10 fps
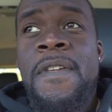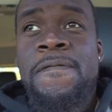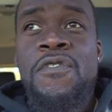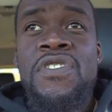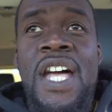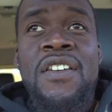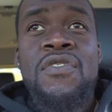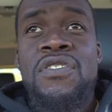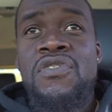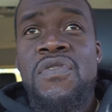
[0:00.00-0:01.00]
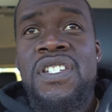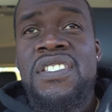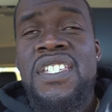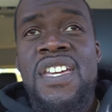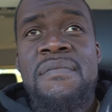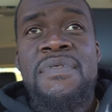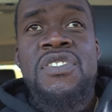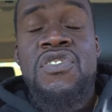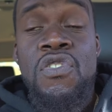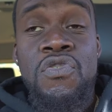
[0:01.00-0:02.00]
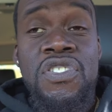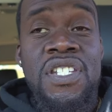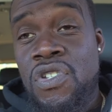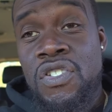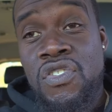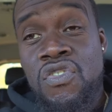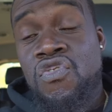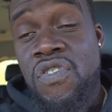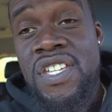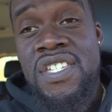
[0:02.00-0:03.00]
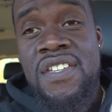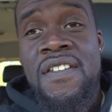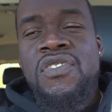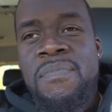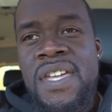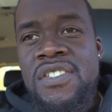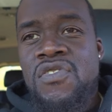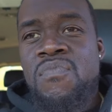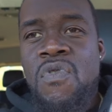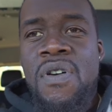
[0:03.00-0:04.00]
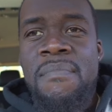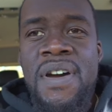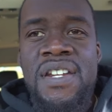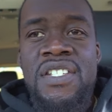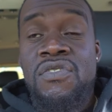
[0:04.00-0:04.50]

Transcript: If you're not gonna do anything but use it as a trinket to make you more money,